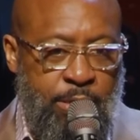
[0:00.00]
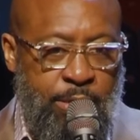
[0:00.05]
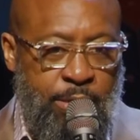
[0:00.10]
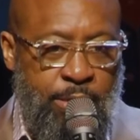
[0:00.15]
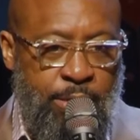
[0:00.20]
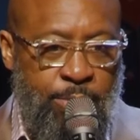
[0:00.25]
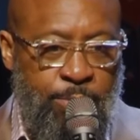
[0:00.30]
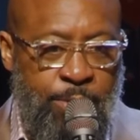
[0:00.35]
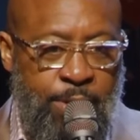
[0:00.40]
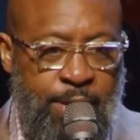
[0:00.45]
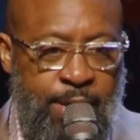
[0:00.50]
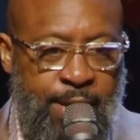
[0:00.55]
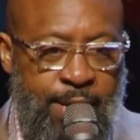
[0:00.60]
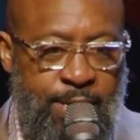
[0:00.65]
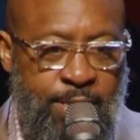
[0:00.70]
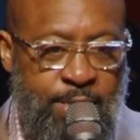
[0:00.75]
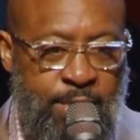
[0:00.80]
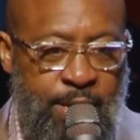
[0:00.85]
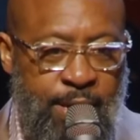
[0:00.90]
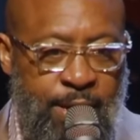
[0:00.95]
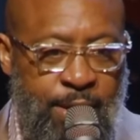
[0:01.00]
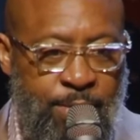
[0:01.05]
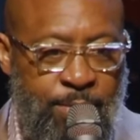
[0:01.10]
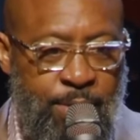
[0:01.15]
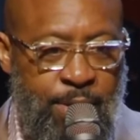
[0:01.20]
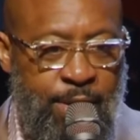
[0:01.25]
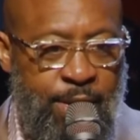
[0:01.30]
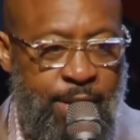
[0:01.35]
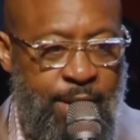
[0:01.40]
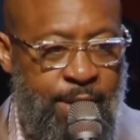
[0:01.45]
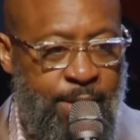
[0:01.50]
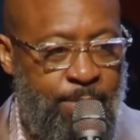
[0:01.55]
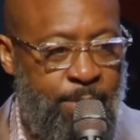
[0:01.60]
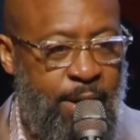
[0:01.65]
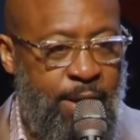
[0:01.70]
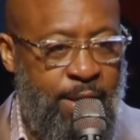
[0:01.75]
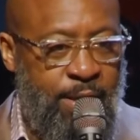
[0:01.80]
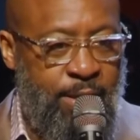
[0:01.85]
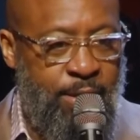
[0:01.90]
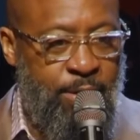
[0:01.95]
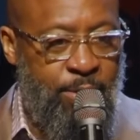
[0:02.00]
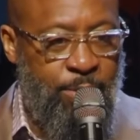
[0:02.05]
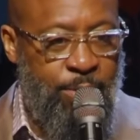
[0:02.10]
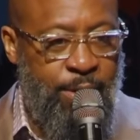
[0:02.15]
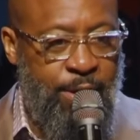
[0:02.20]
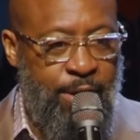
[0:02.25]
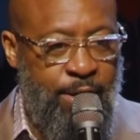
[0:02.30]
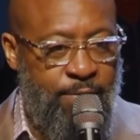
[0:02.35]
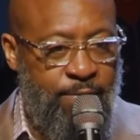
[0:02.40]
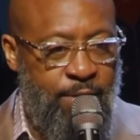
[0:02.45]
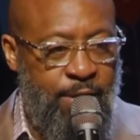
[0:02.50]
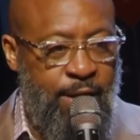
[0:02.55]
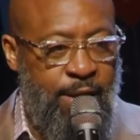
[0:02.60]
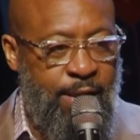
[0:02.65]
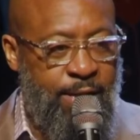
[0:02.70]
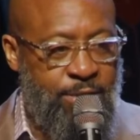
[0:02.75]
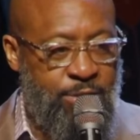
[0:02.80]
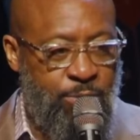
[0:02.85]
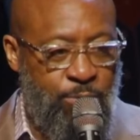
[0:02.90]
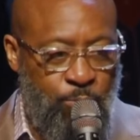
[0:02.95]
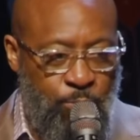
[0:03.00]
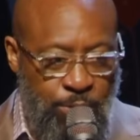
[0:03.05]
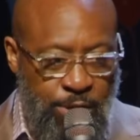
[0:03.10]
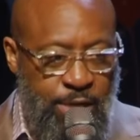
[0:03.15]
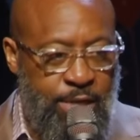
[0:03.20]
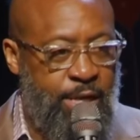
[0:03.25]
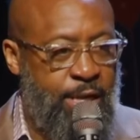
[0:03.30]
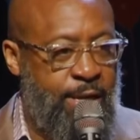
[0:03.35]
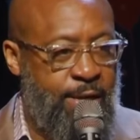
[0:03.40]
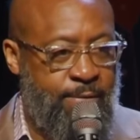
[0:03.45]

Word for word: Three days later, He came out of the grave, not as a weakling,